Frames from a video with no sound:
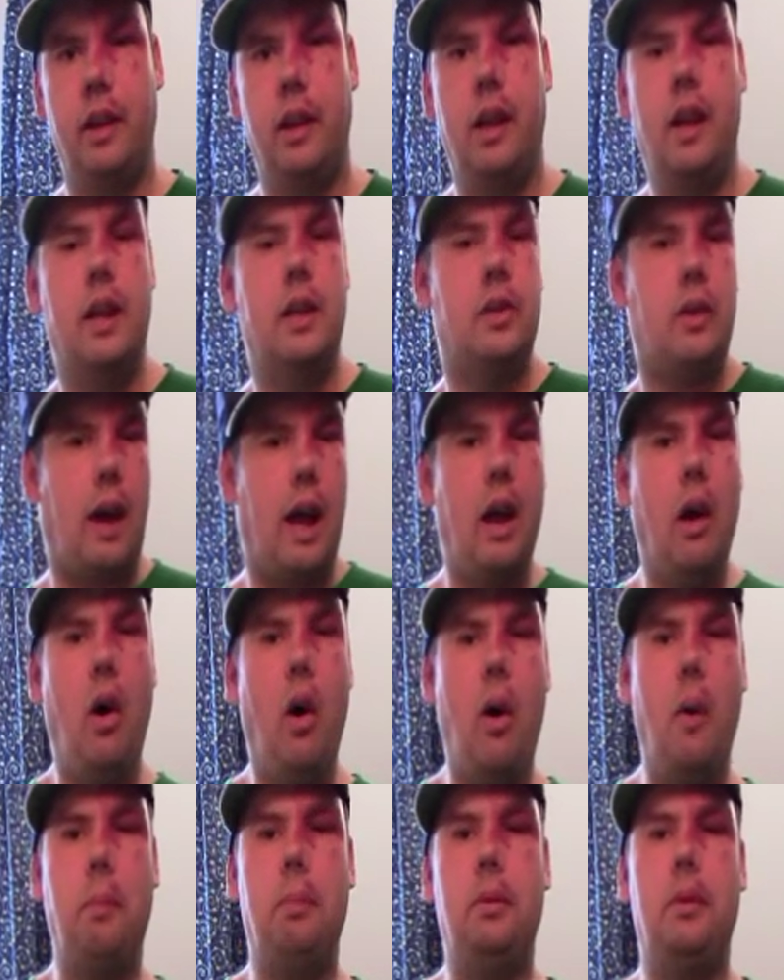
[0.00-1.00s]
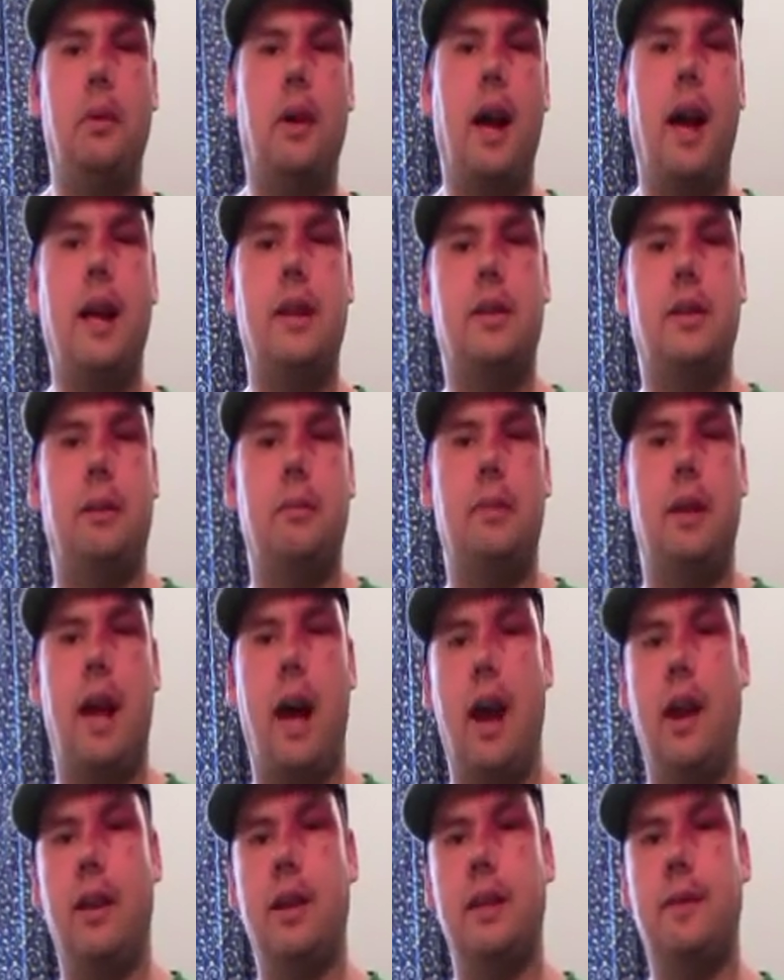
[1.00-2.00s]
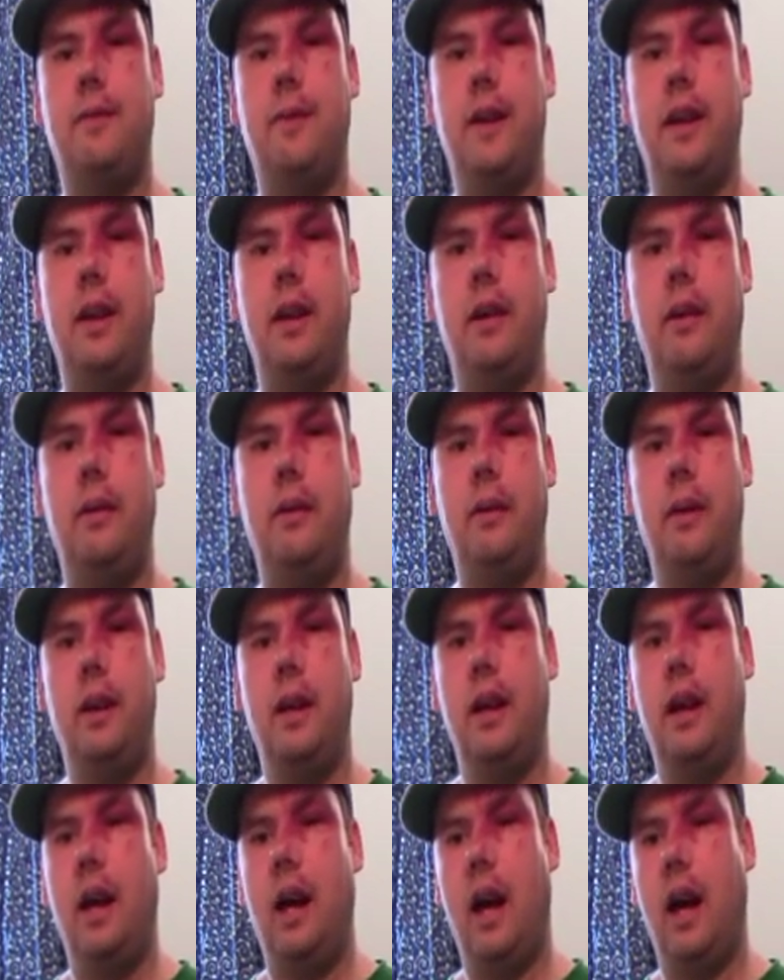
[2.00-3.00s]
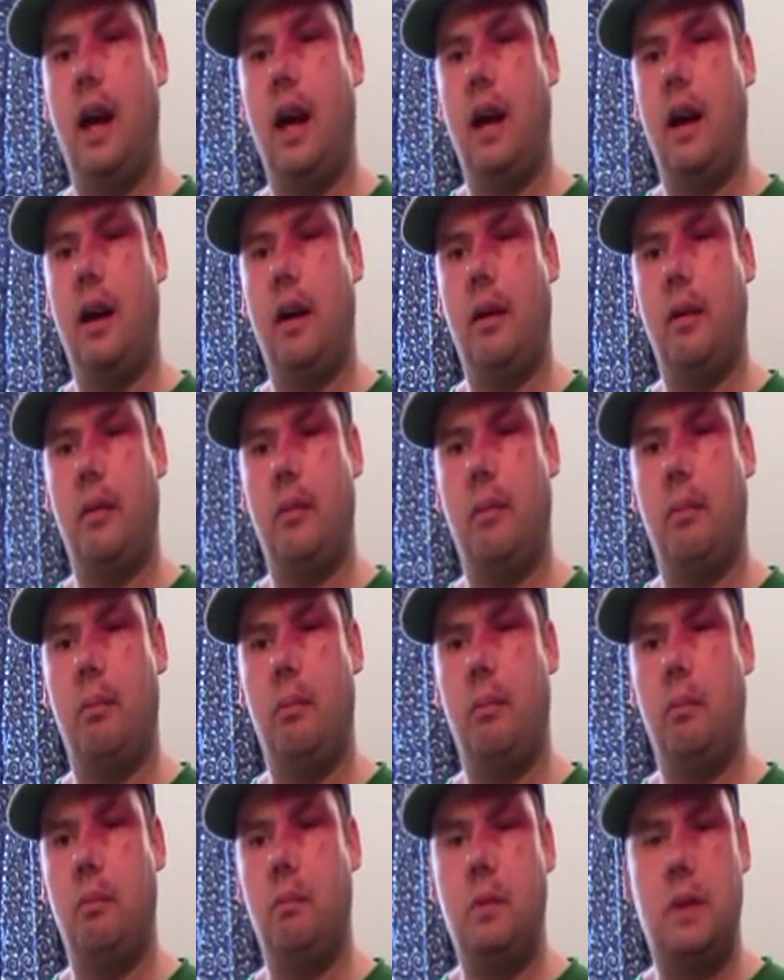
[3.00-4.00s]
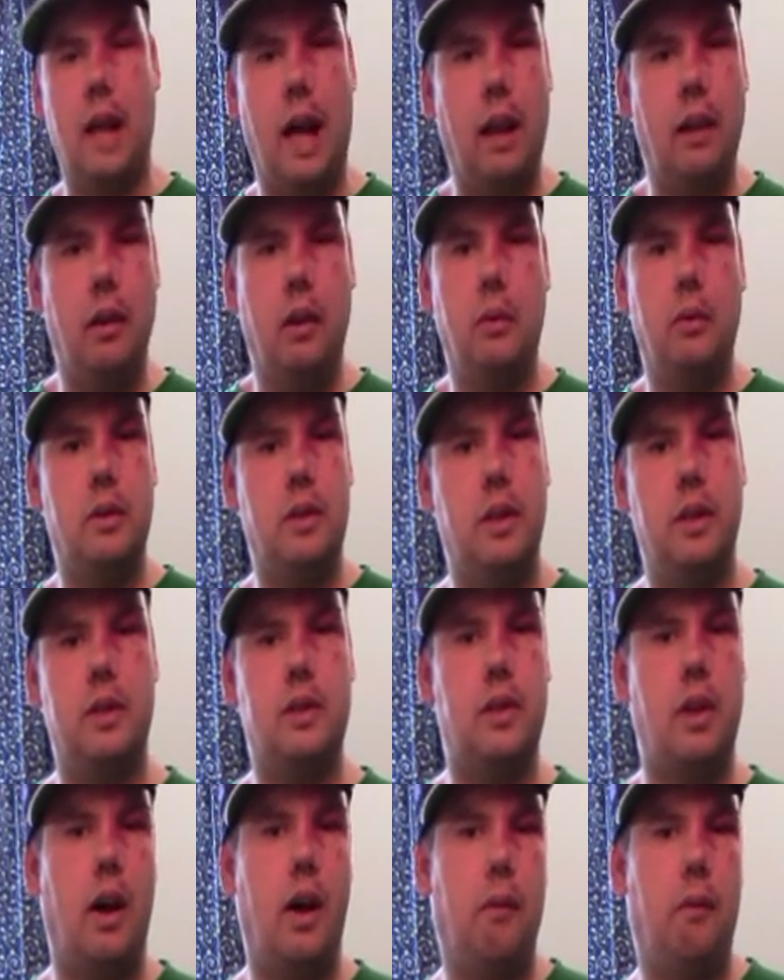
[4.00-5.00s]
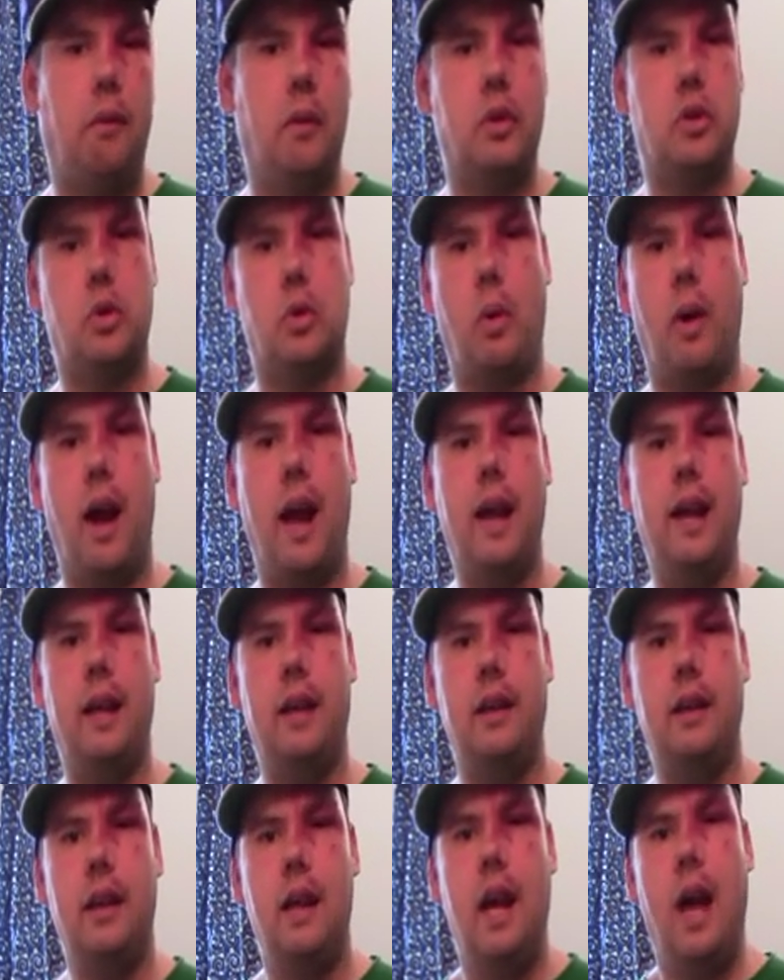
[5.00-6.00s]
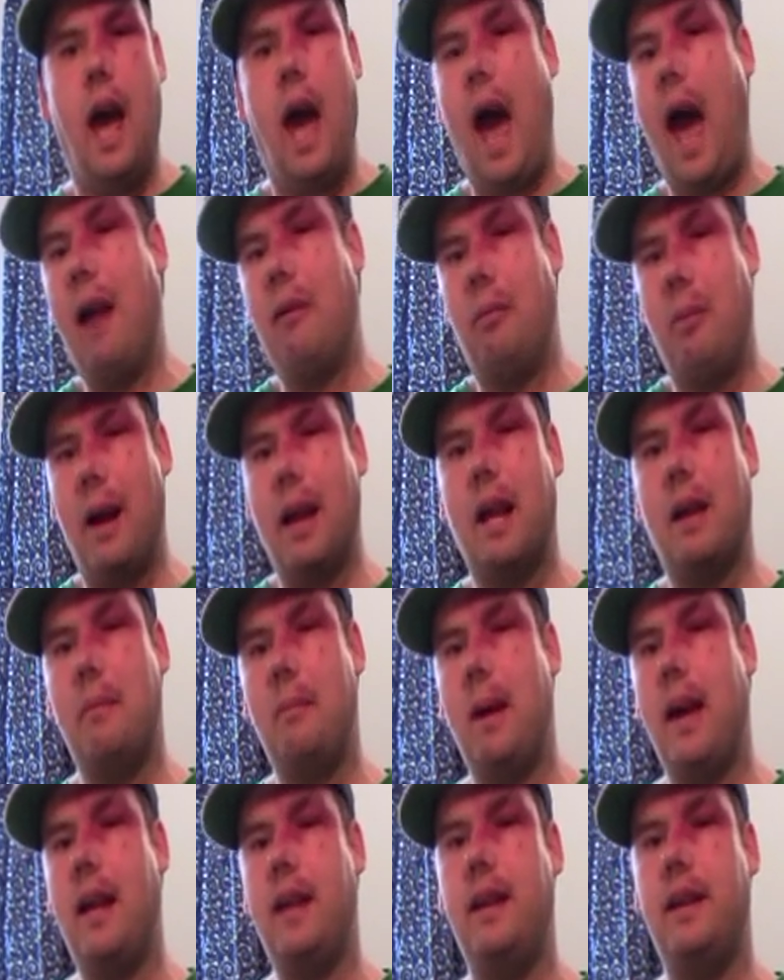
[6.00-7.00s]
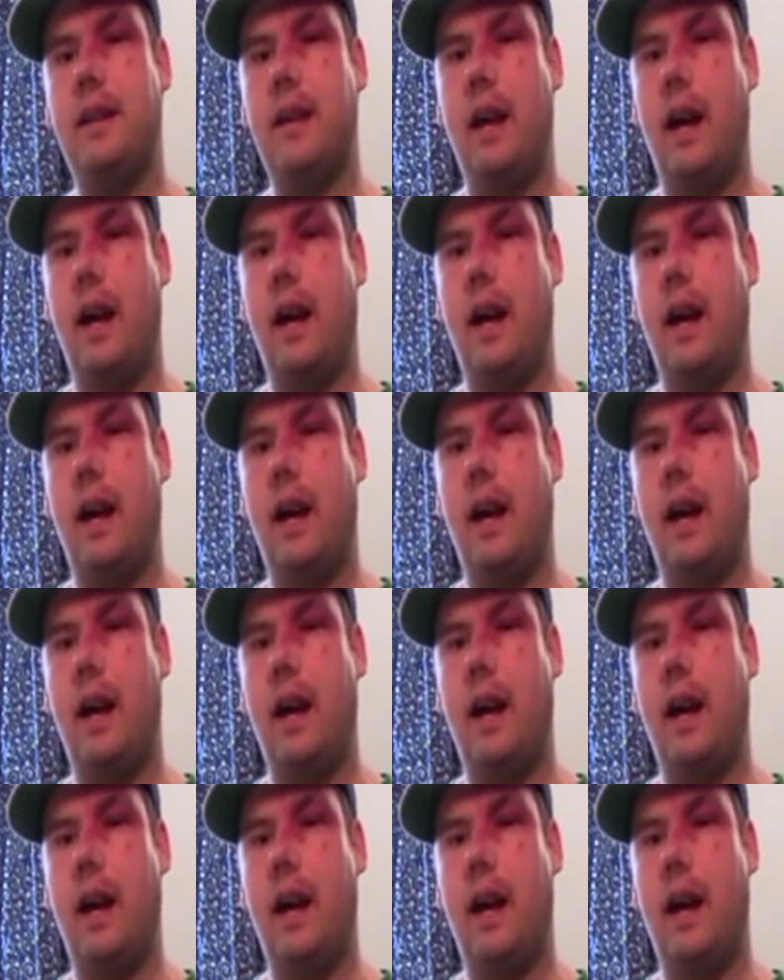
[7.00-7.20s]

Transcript: So I hope you got something out of this video. Download the software, try it. I recommend